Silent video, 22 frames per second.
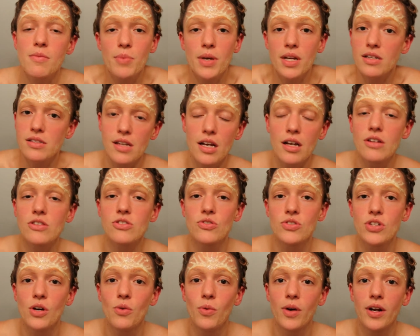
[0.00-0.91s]
because I
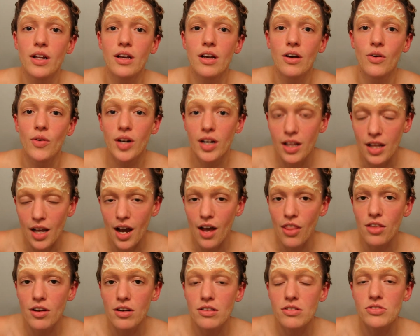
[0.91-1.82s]
also don't want to go and
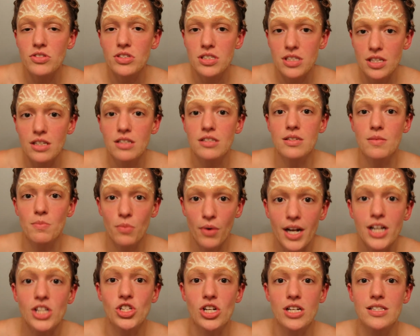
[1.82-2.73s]
gather sticks and
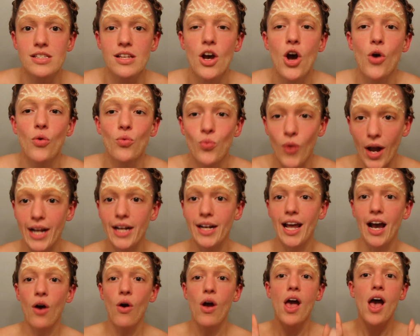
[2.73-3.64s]
branches
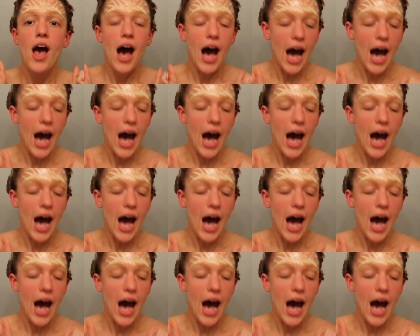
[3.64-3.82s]
right now.